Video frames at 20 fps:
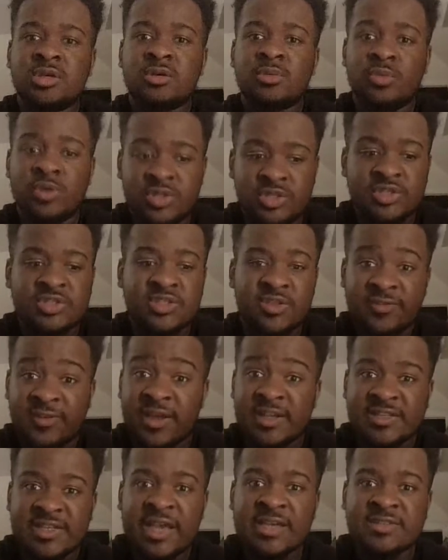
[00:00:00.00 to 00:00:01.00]
which is the
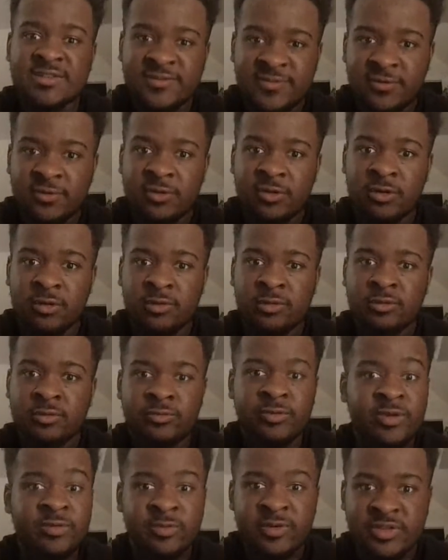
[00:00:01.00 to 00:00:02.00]
Fantastic Four,
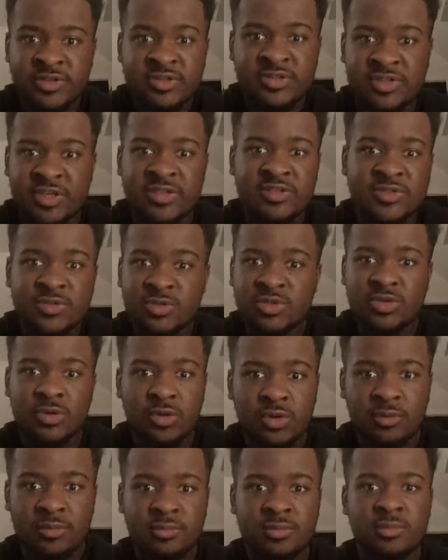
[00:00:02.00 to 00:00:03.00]
Reed Richards and Sue
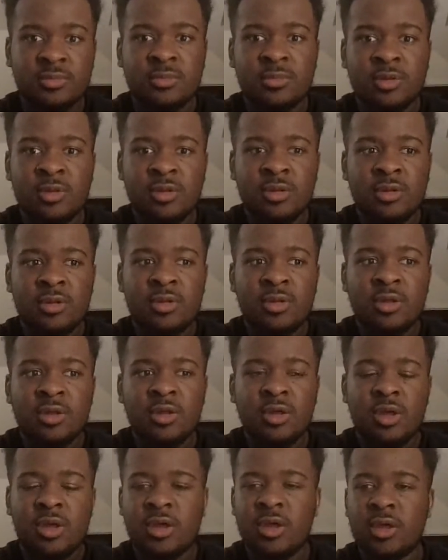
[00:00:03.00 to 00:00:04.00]
Storm.
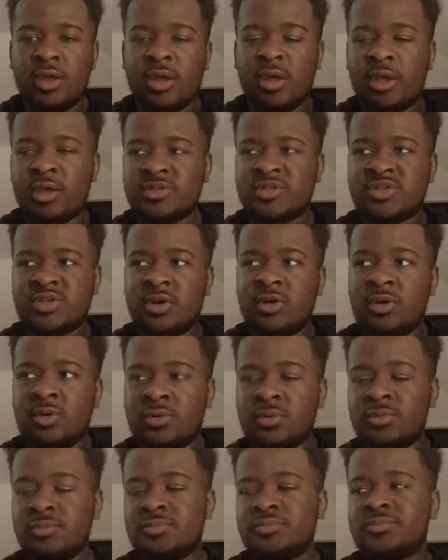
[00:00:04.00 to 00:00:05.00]
And
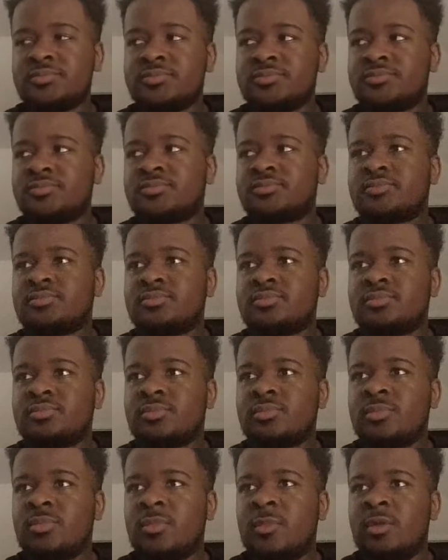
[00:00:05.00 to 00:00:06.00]
so,
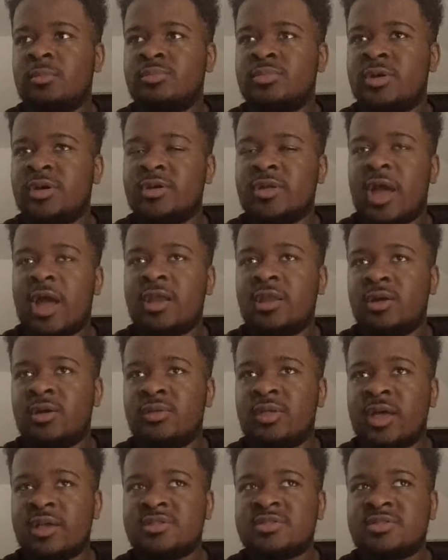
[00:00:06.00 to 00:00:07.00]
but I
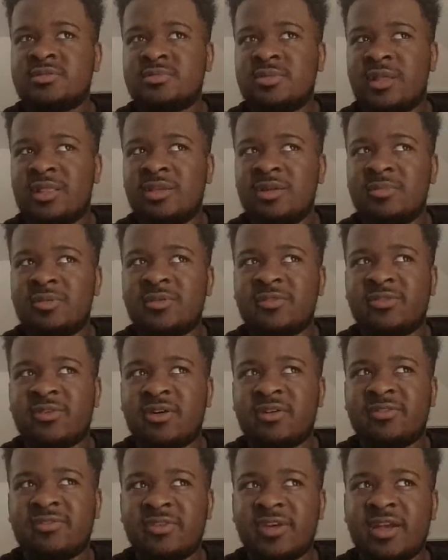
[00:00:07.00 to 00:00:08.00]
know that's a little bit
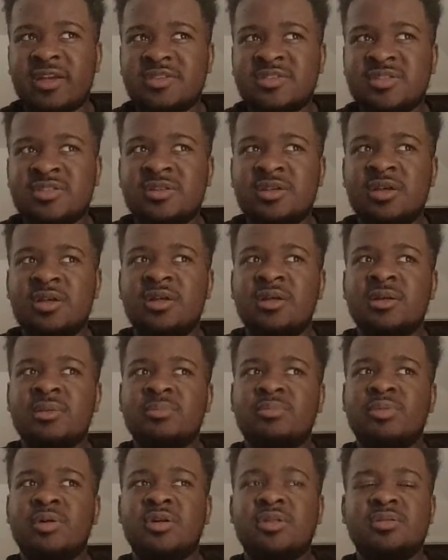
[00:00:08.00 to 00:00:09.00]
far-fetched,
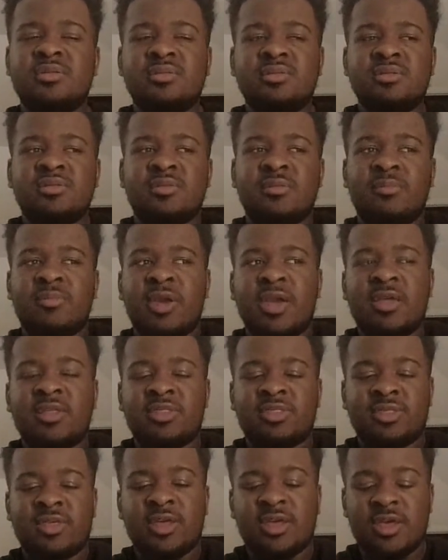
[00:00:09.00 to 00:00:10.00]
but the
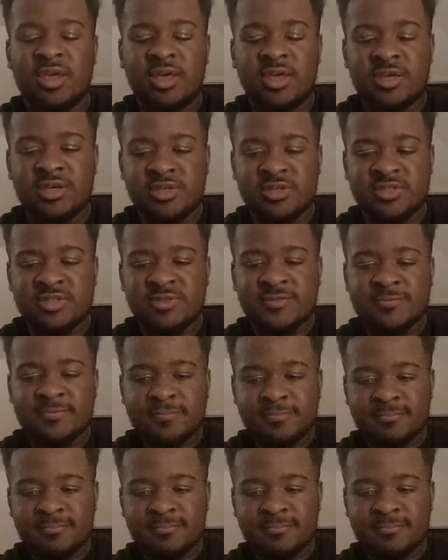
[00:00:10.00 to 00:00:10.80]
main thing is